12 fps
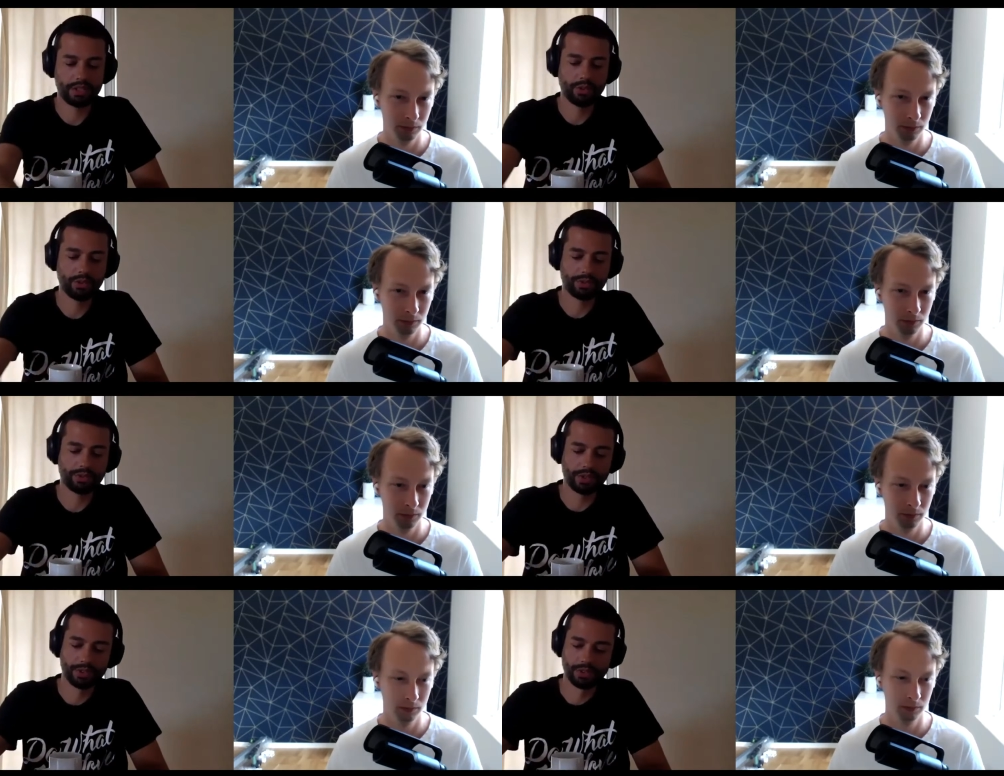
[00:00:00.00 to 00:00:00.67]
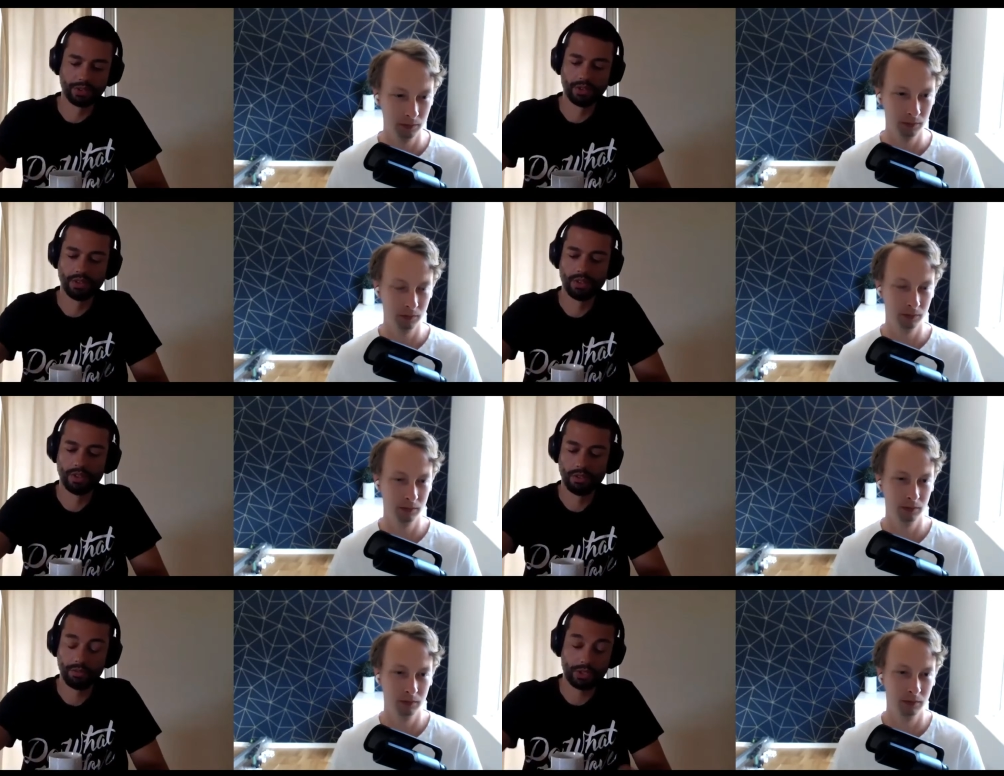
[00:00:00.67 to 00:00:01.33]
Speaker 1: is over,
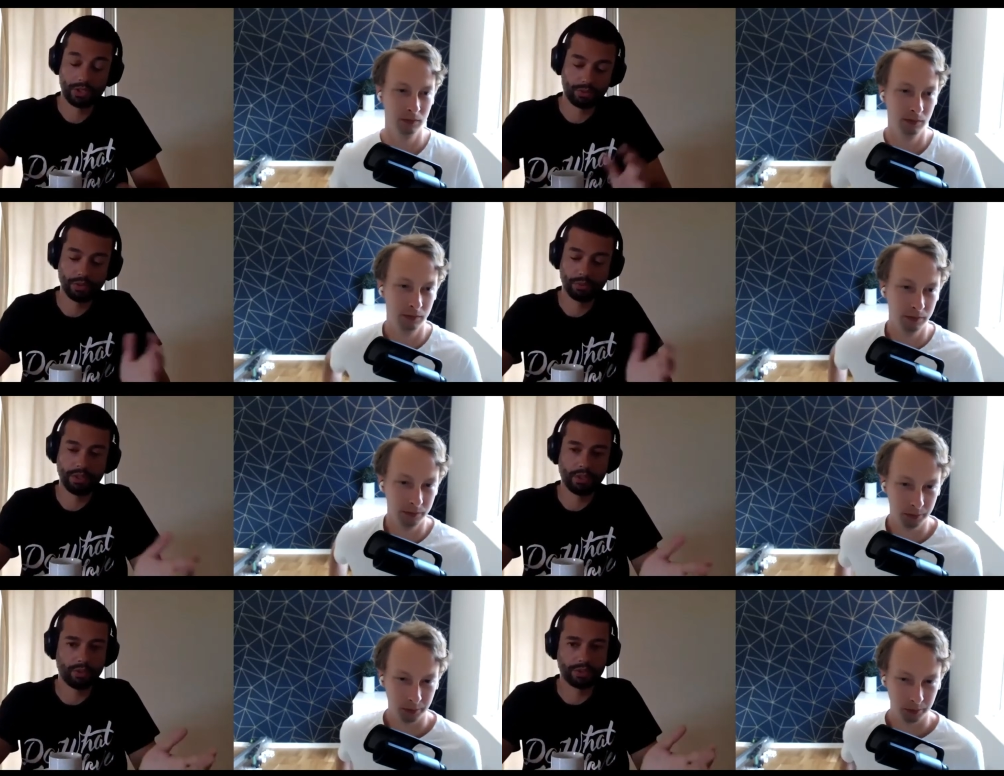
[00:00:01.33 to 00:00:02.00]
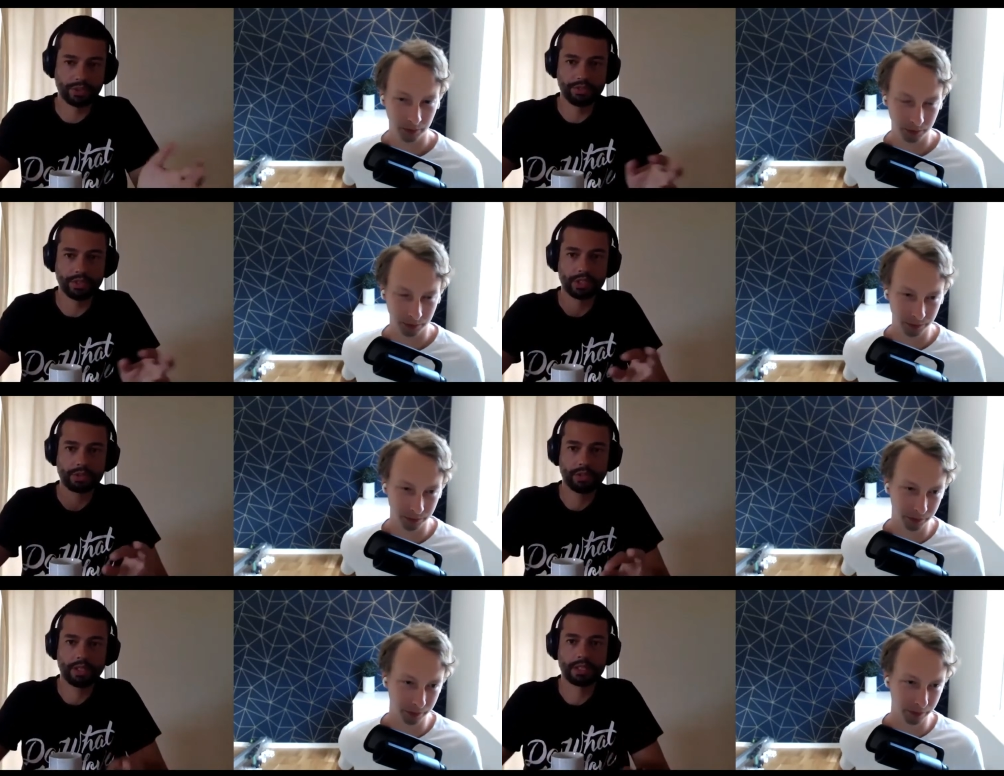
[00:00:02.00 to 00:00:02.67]
which will be over
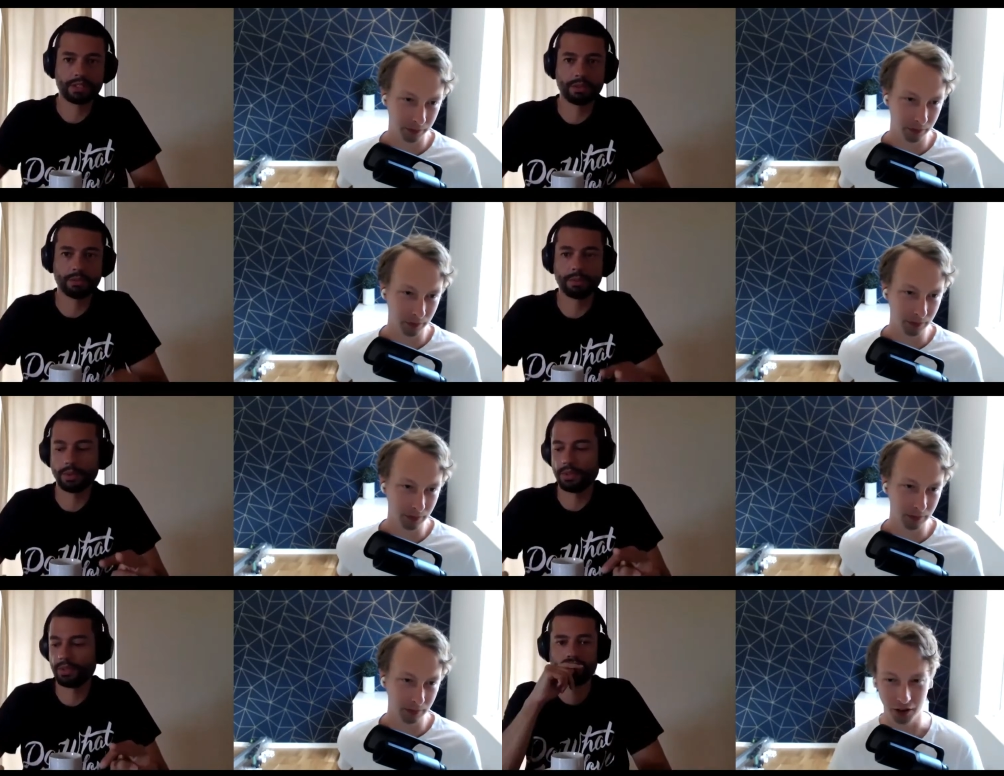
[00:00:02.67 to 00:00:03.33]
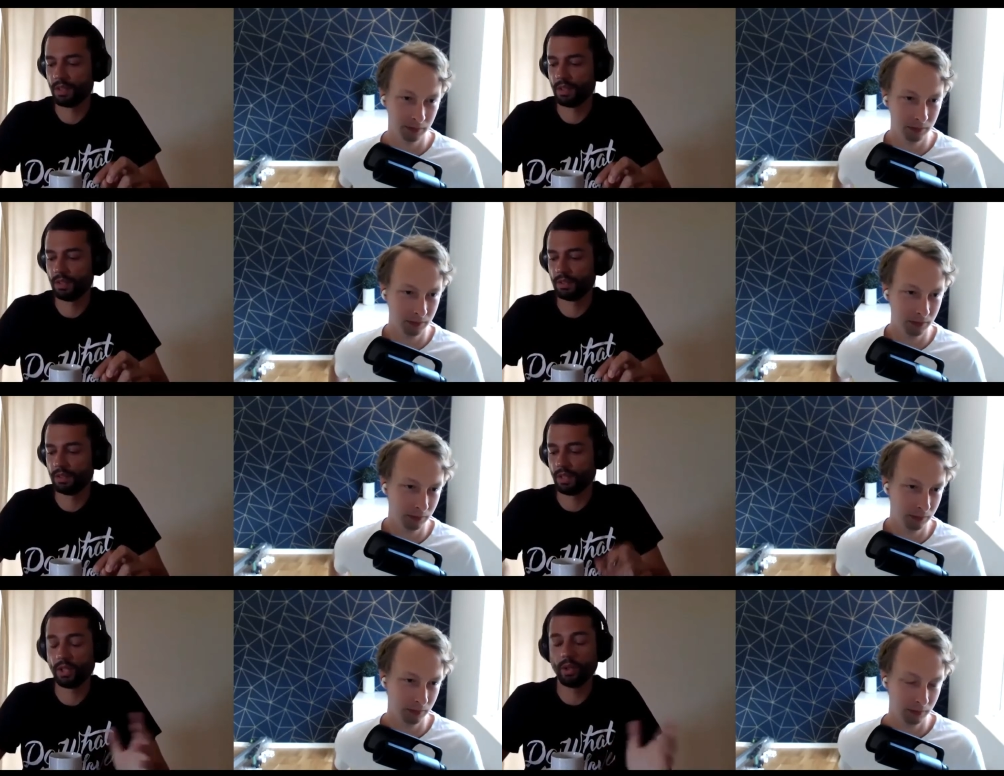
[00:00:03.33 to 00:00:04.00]
eventually at some point.
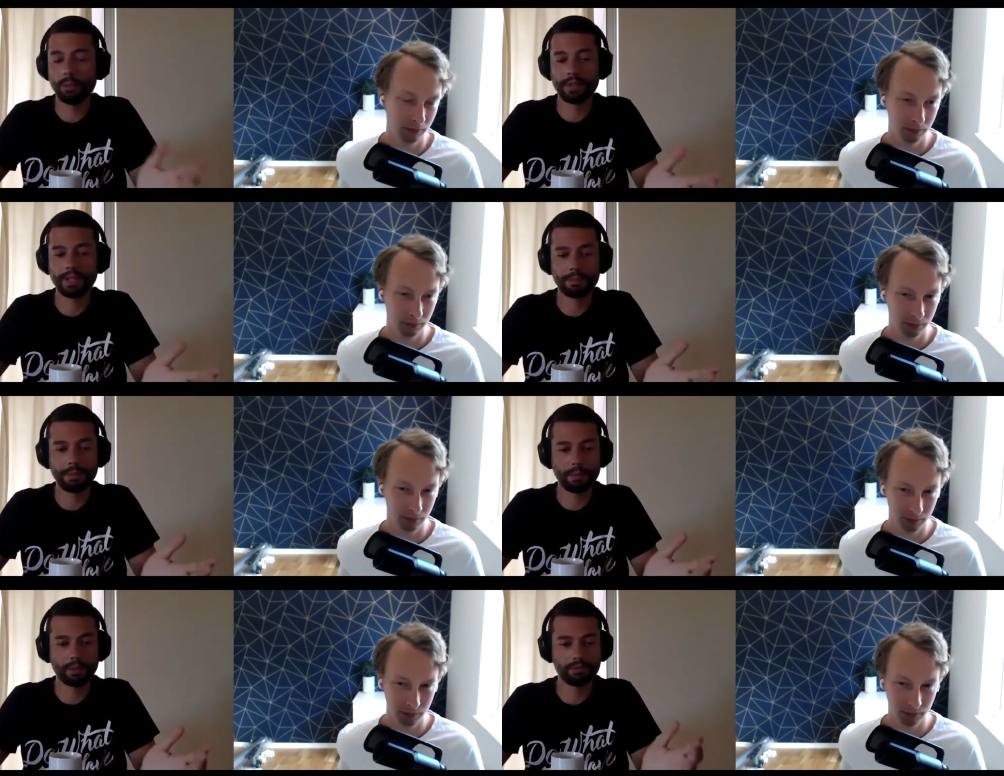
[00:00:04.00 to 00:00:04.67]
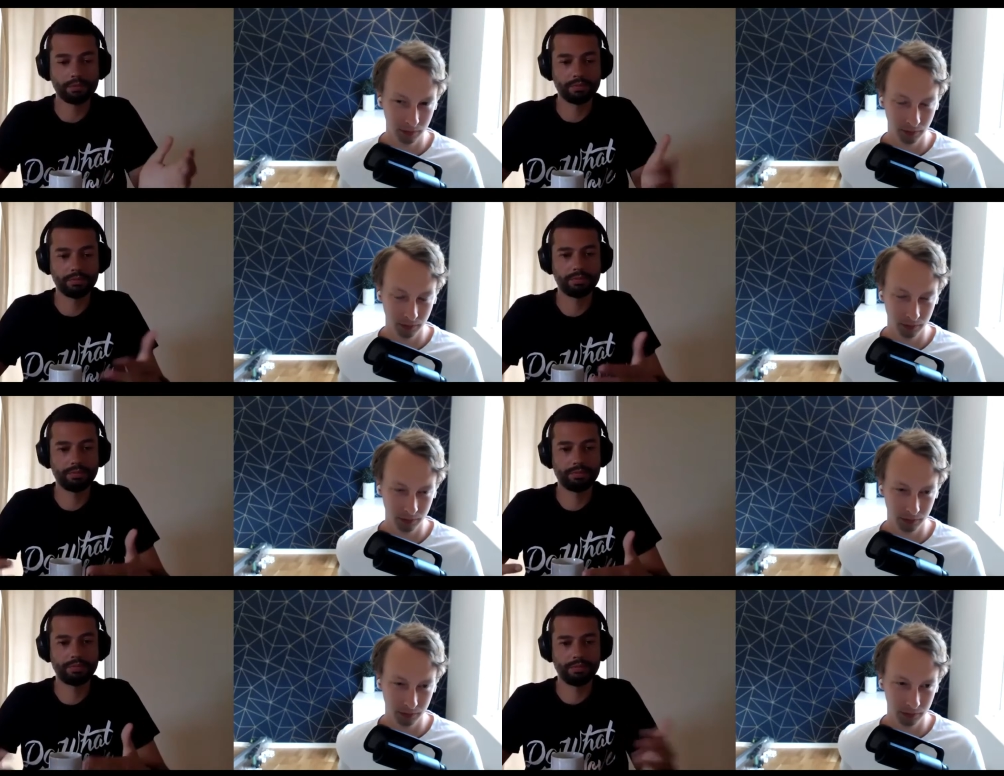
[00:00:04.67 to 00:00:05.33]
I hope that people
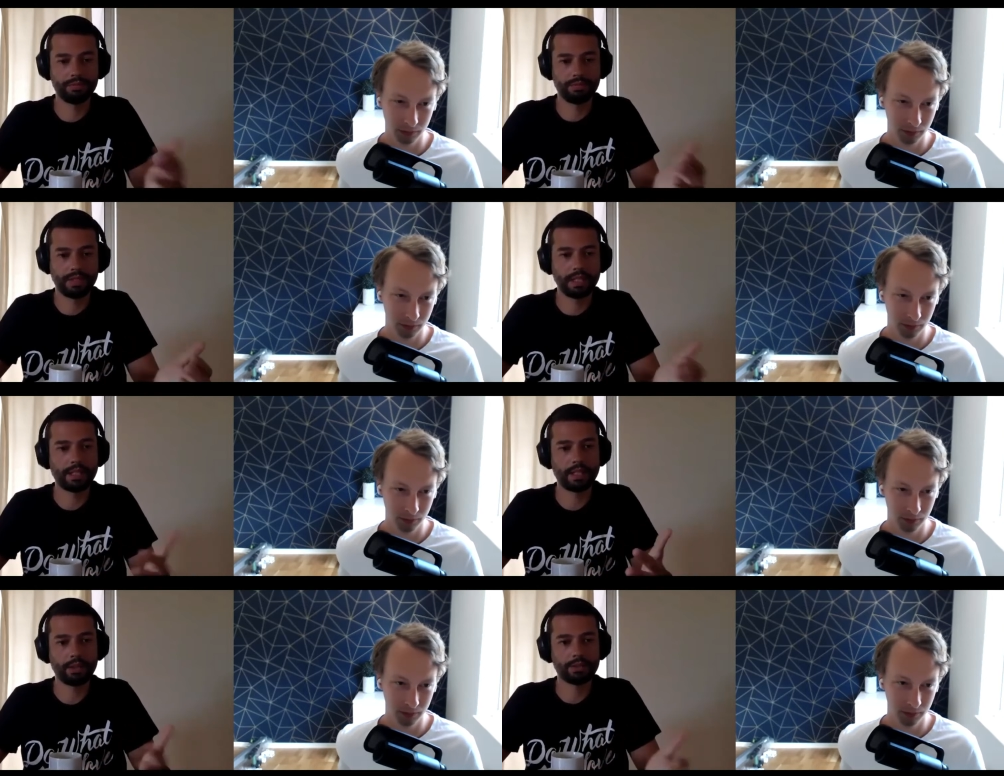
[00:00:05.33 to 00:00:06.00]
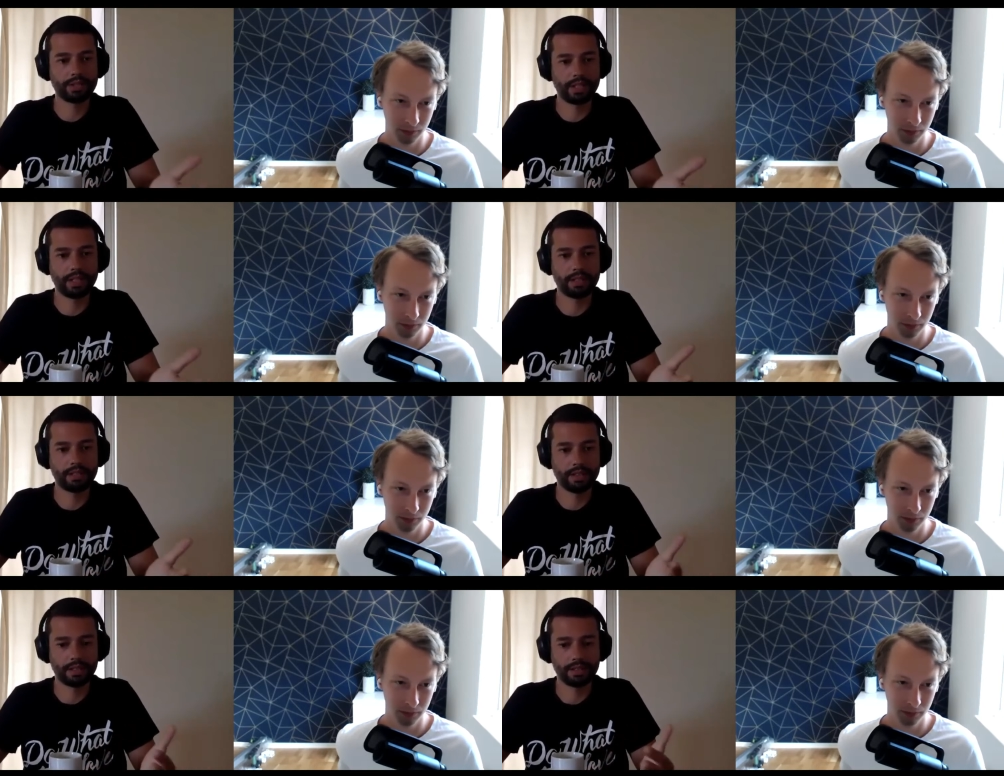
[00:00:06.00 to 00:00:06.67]
get out
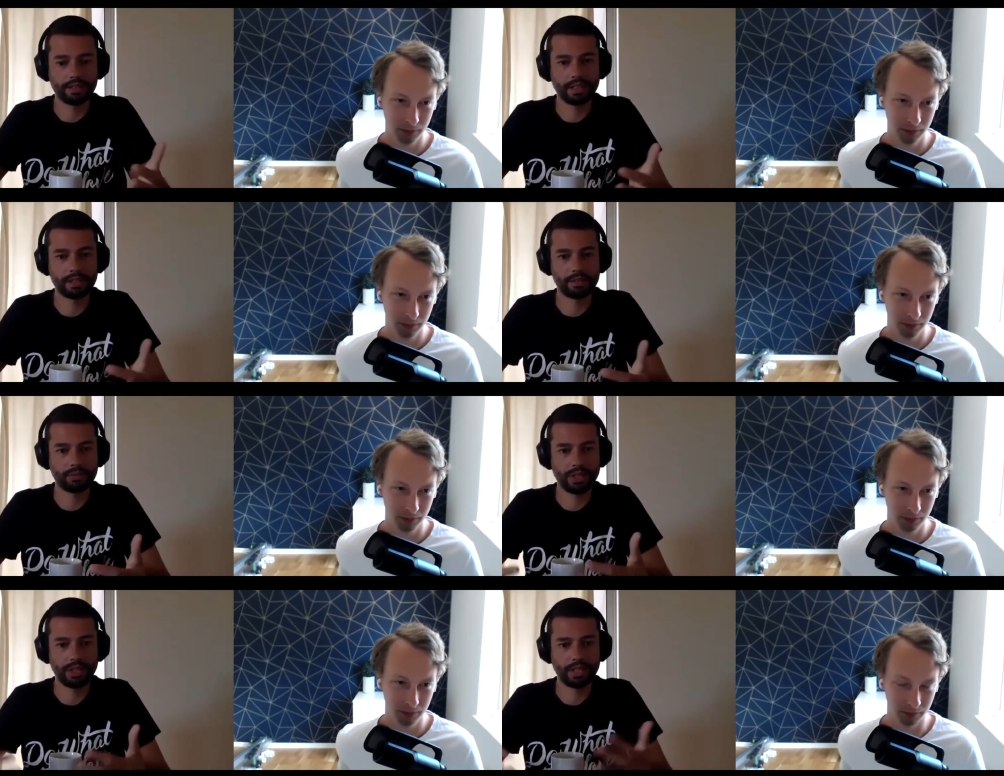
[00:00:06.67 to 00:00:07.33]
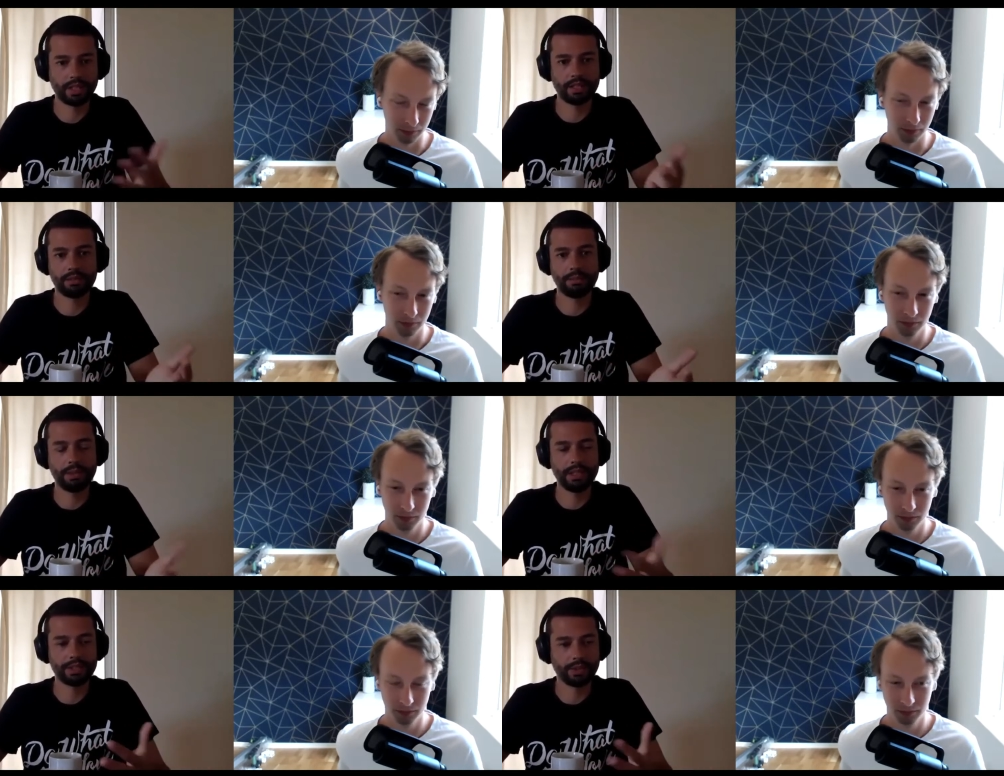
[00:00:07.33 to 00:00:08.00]
again and that we hmm. can
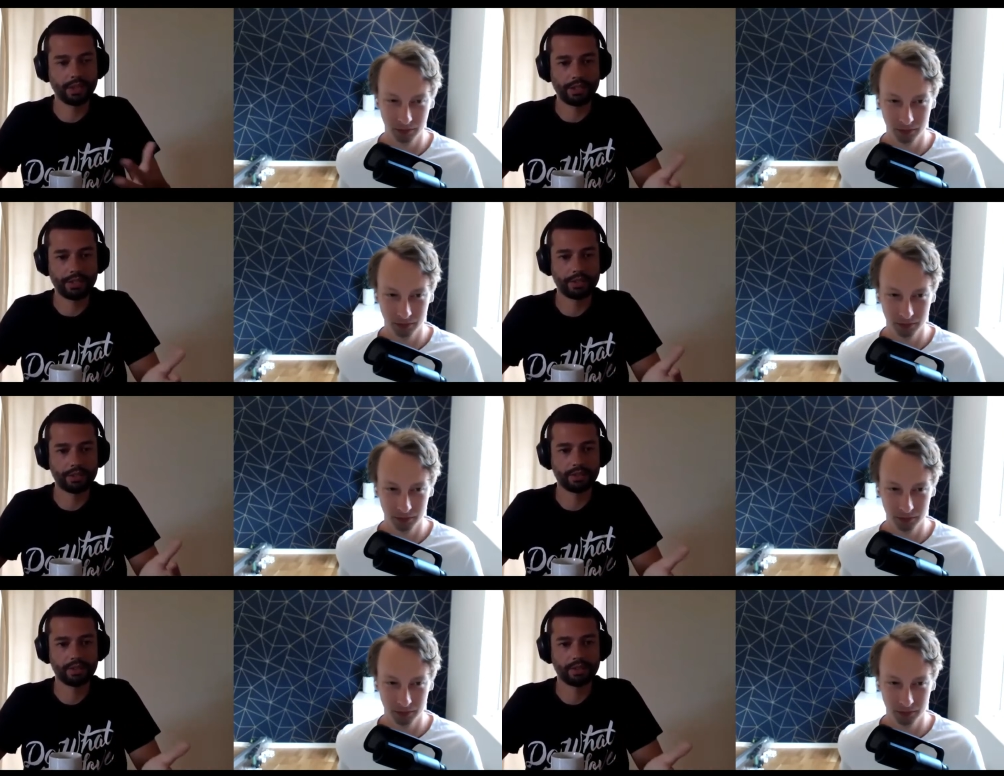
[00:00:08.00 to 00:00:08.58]
be together